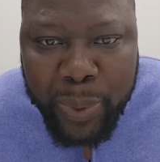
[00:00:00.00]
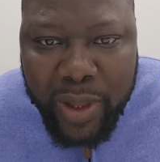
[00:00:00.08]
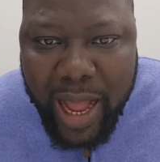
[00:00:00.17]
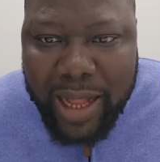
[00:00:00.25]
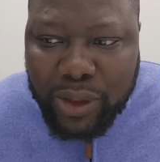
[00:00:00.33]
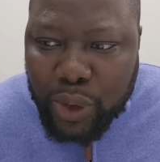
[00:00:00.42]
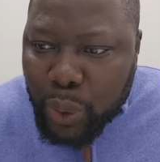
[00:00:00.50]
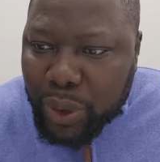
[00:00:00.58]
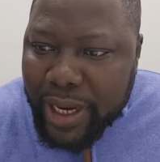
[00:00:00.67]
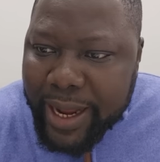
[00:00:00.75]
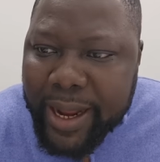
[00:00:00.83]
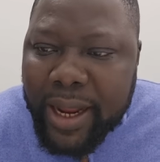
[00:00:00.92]
And
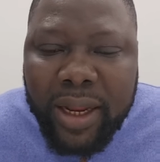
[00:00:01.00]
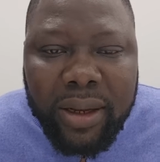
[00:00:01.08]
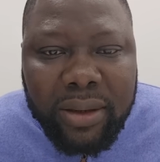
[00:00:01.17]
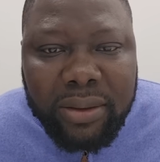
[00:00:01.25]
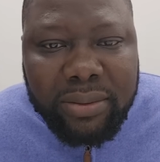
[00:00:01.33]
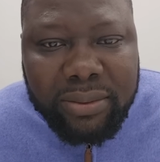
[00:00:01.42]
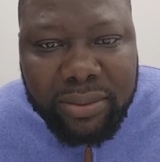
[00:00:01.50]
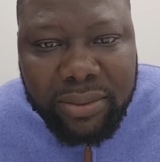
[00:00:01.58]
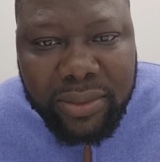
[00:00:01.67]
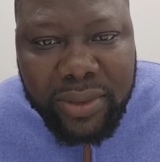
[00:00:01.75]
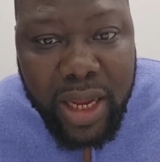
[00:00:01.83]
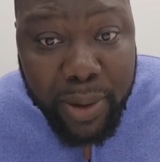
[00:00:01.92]
today,
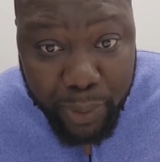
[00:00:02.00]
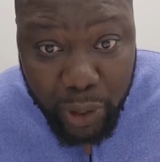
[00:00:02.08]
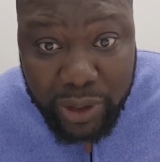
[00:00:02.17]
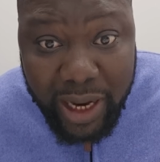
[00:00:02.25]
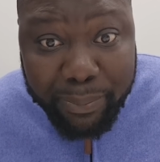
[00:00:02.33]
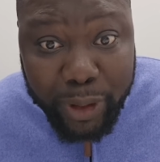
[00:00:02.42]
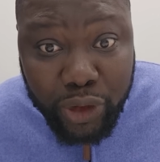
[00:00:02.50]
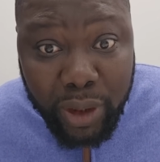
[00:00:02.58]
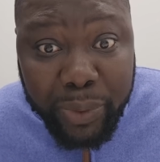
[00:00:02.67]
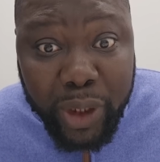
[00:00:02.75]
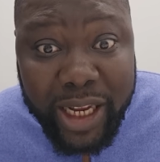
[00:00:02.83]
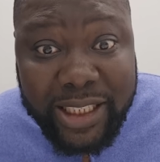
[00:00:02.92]
Igbos are being
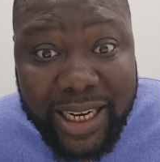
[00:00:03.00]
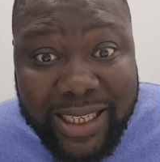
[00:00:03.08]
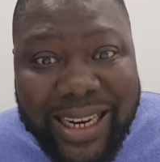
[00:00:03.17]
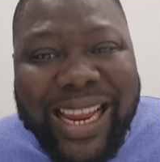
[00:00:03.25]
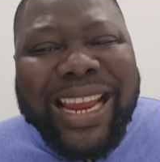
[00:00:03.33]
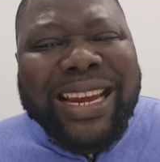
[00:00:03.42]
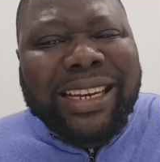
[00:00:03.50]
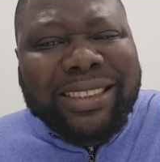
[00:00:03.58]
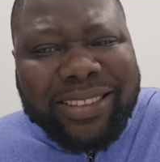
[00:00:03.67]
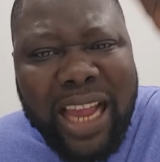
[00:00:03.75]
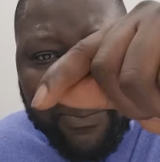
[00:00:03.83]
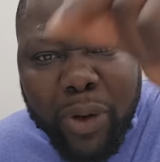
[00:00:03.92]
subjugated in the
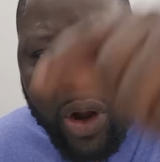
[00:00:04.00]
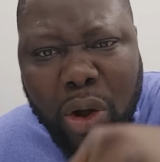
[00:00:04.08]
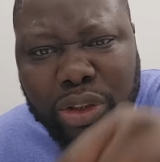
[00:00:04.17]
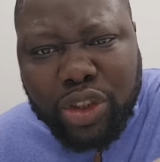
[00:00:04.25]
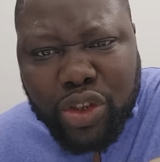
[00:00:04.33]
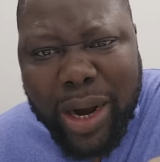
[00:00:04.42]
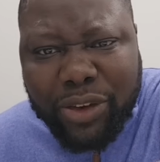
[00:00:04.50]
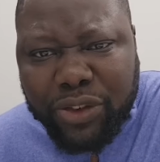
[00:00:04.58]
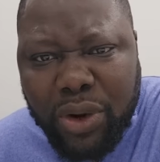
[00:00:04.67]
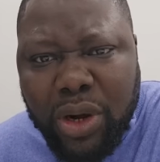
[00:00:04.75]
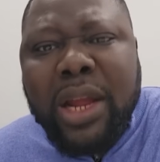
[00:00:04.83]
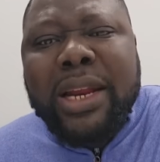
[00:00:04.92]
same
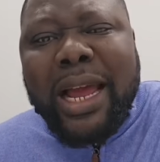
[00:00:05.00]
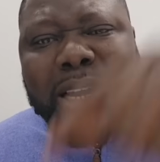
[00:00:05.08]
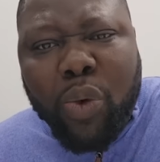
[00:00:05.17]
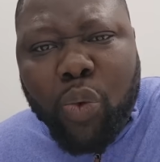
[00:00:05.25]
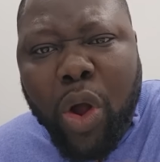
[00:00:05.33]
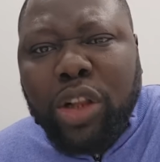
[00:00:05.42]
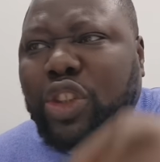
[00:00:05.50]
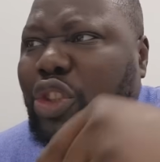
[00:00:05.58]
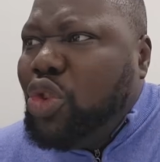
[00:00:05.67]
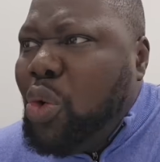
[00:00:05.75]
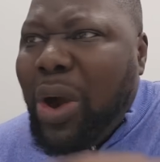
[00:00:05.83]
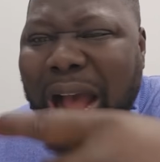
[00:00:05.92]
contraction that they want
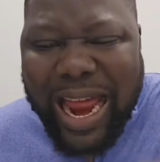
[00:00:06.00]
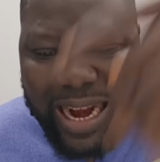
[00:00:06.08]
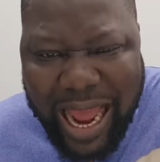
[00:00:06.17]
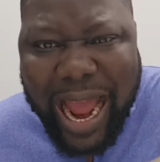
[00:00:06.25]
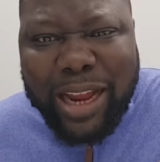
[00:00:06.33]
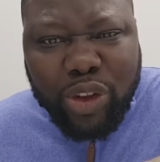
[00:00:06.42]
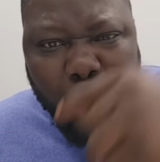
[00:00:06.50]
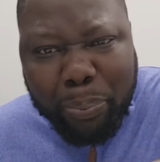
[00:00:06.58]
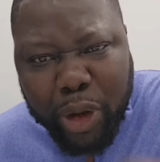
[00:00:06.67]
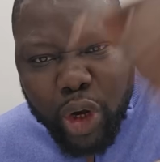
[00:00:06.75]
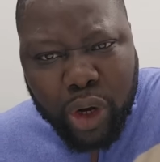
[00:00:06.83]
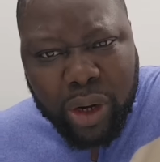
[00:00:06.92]
you and I to be
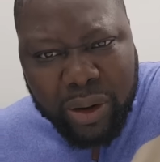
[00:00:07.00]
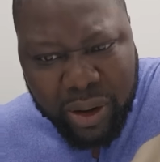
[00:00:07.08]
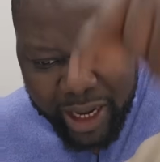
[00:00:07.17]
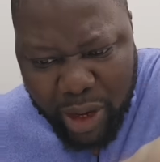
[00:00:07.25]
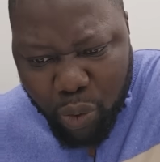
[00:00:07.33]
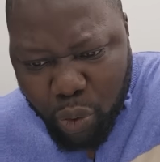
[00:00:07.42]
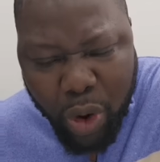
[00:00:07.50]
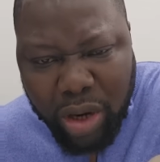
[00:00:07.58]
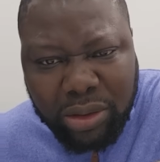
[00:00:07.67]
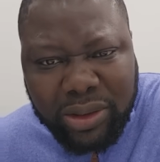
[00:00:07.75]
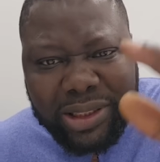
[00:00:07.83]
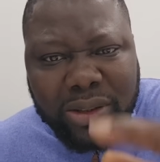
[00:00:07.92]
in
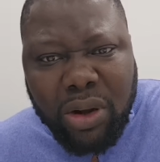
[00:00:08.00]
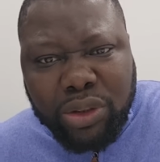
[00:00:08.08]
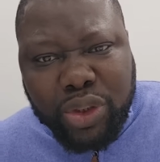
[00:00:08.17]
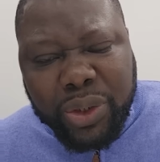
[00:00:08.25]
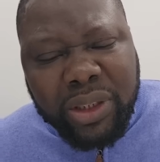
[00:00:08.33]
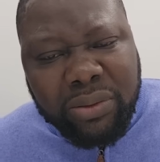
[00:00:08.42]
one country.